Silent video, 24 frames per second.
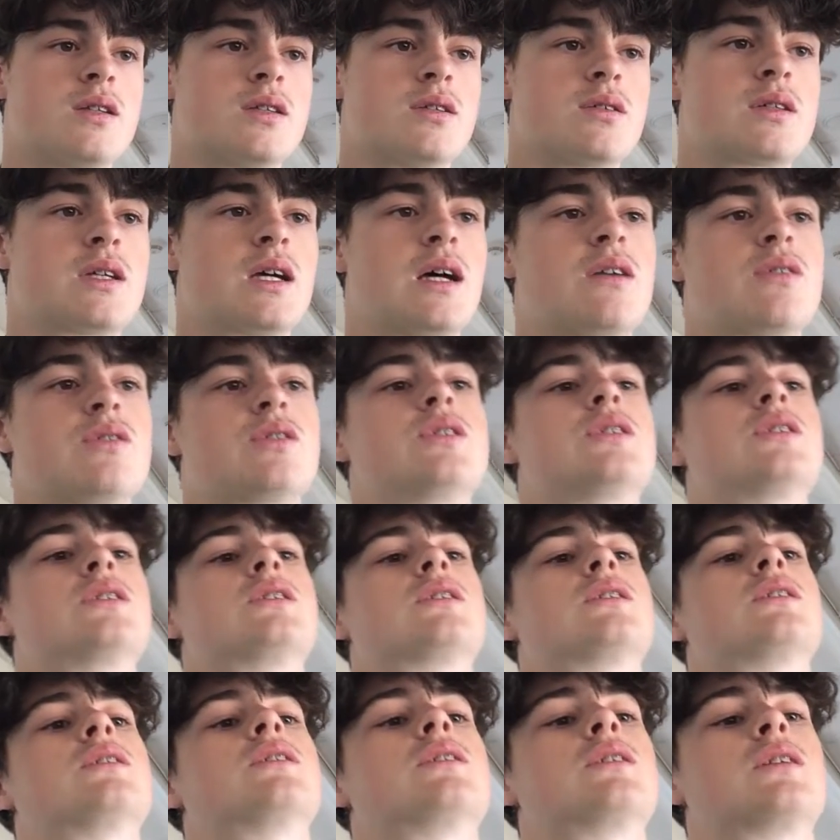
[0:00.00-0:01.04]
so calories
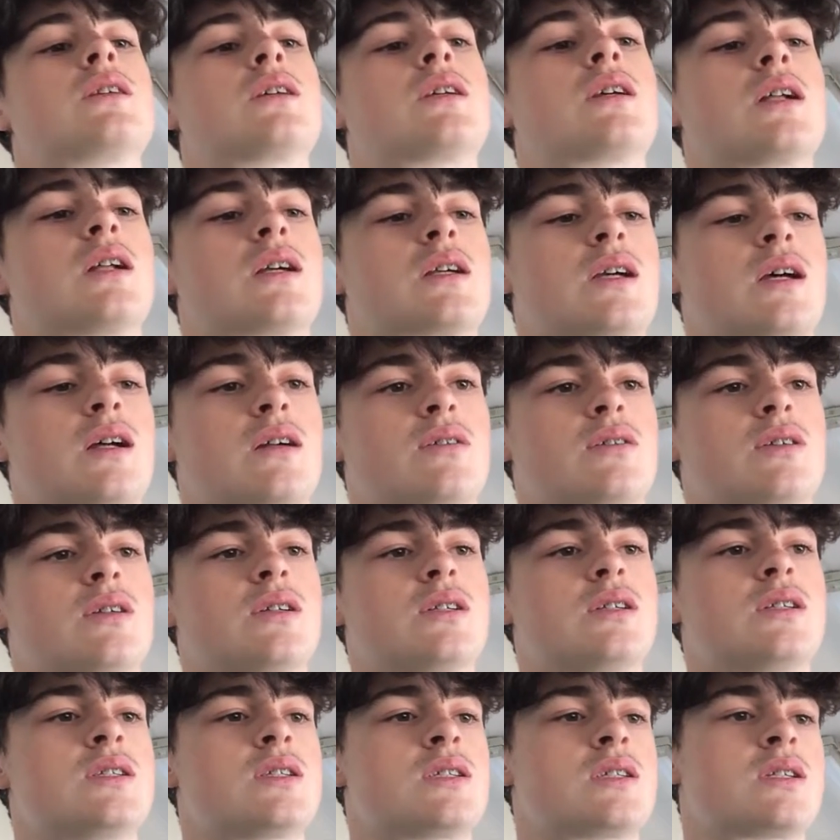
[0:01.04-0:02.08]
and
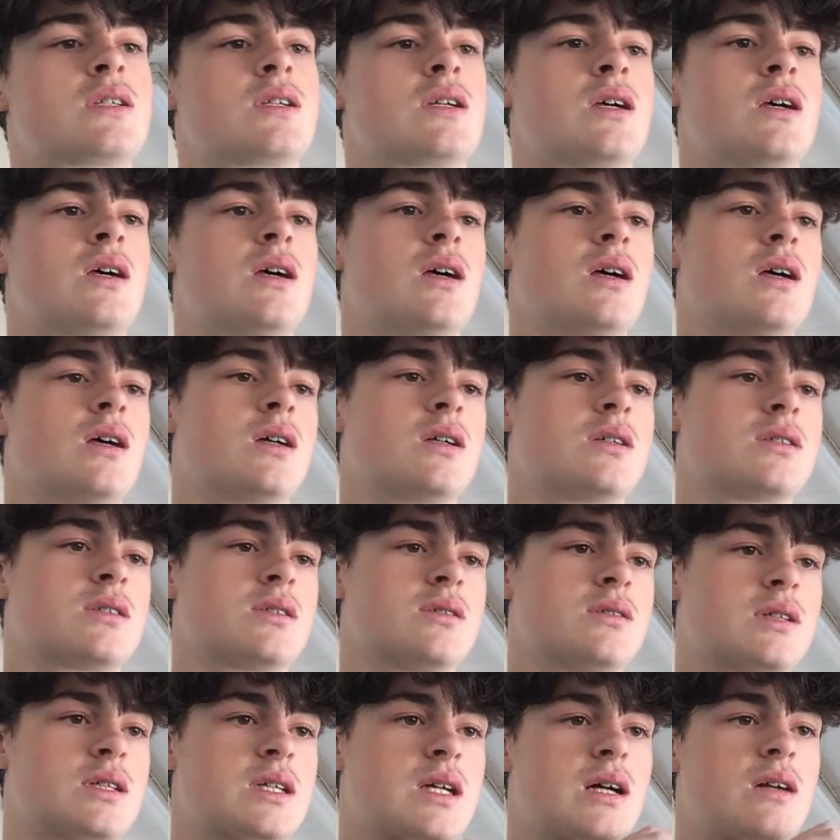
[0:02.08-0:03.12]
kilocalories.
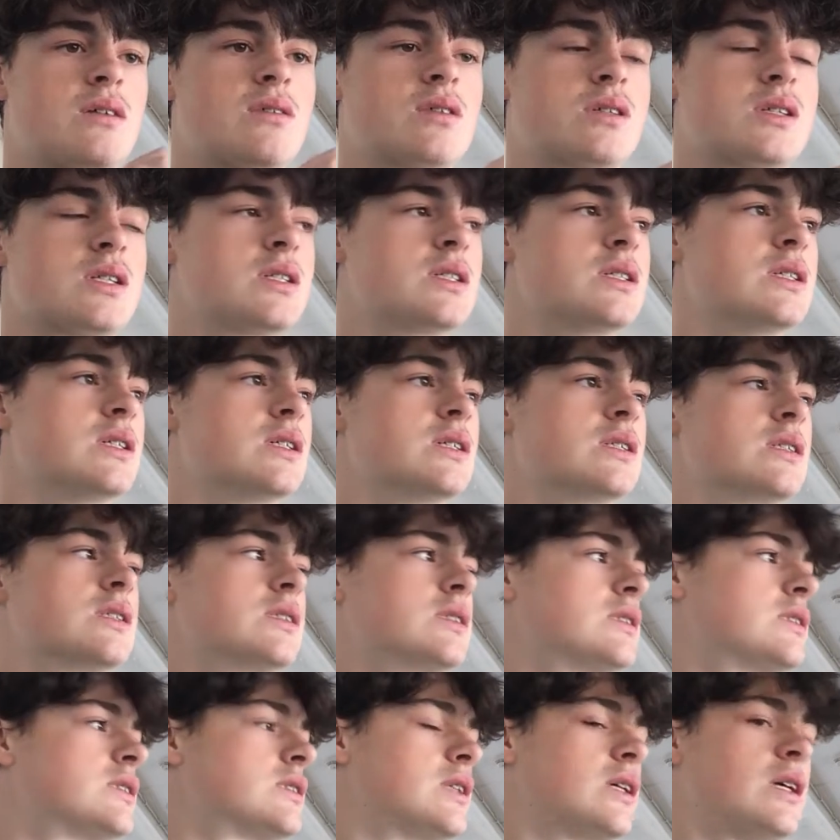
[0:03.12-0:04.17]
So a calorie
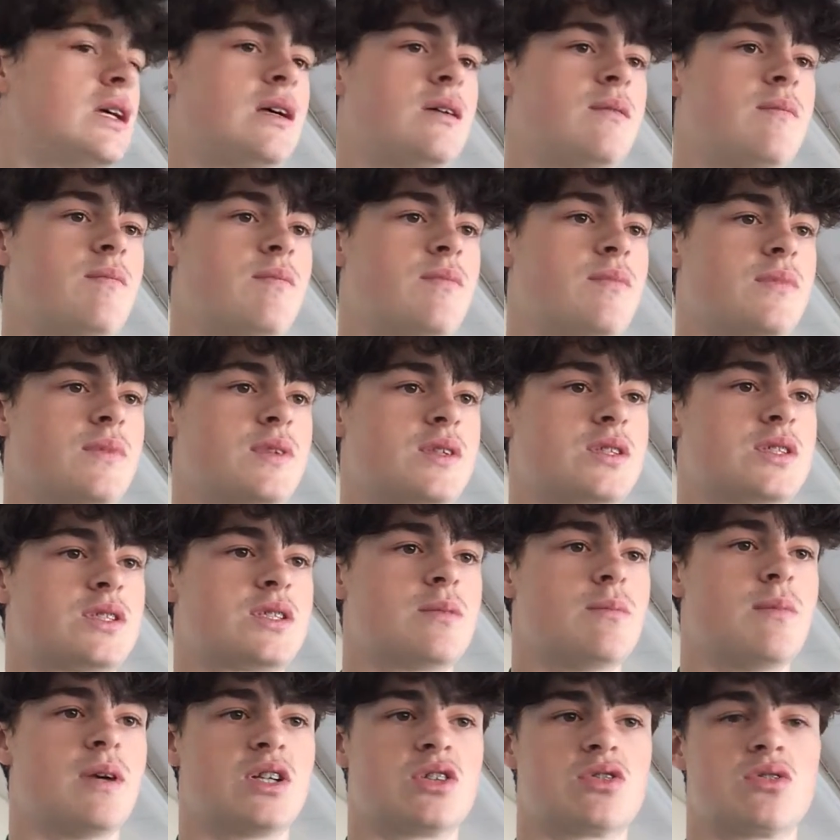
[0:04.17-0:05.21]
is
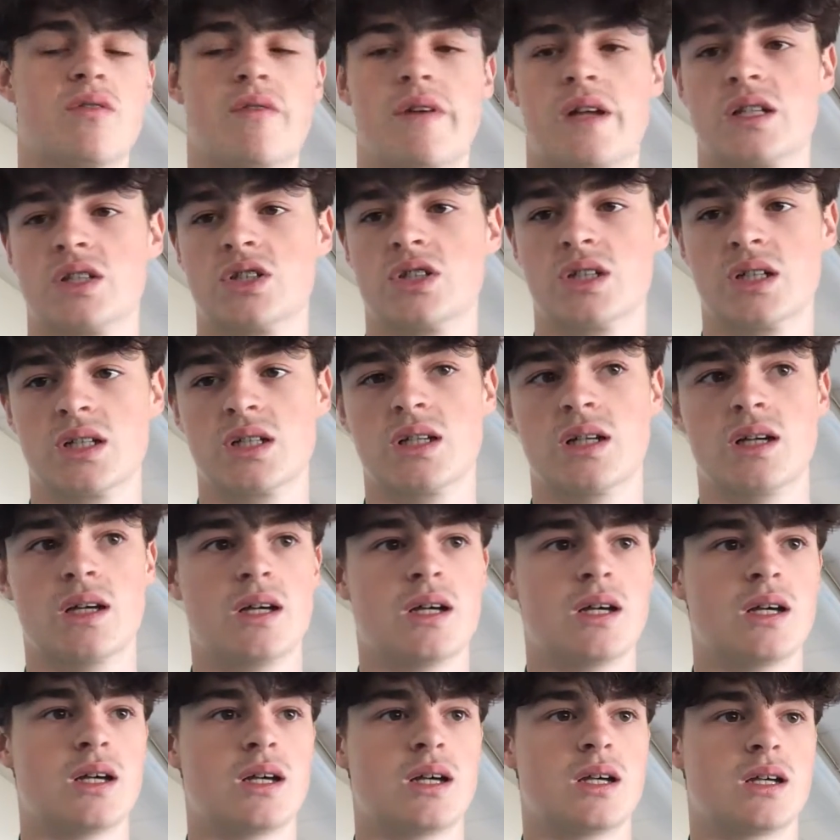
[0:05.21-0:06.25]
just a measure of energy.
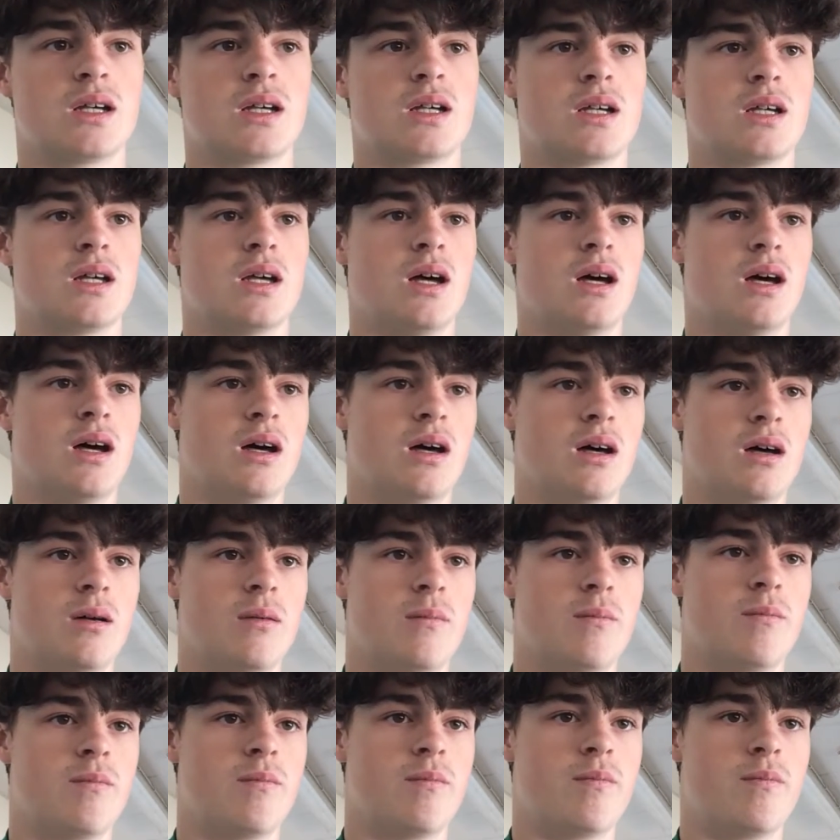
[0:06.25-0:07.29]

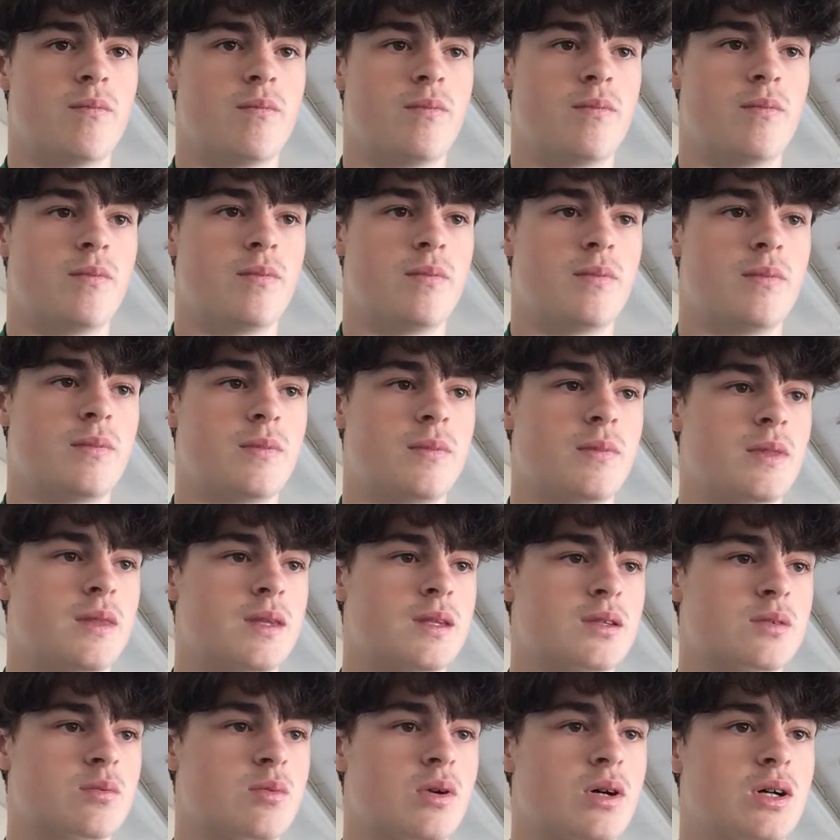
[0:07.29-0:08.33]

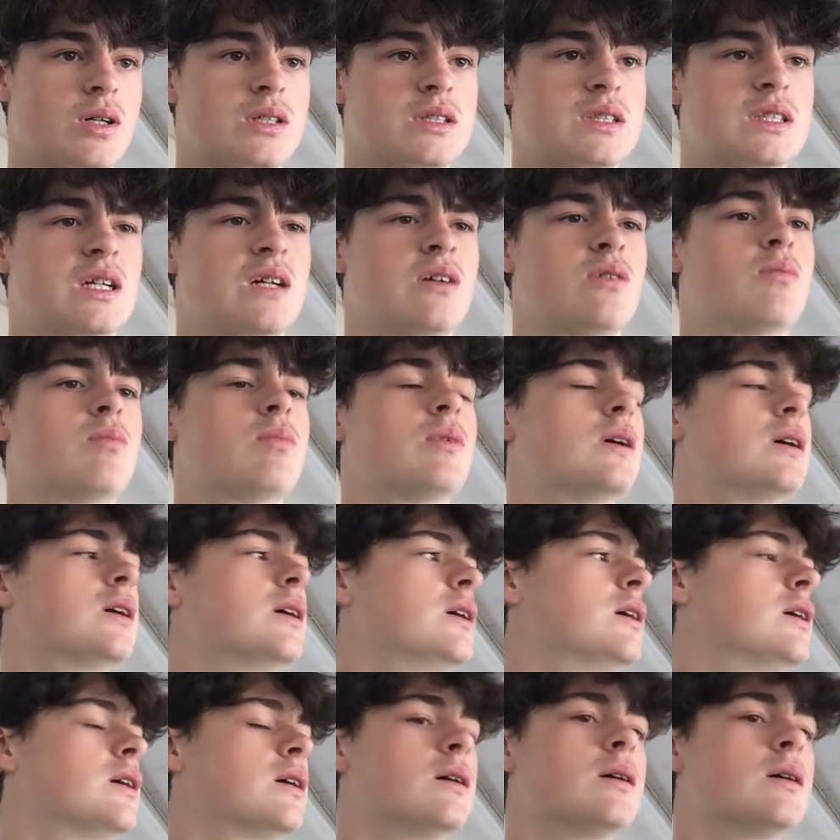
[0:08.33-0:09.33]
It's worked out by,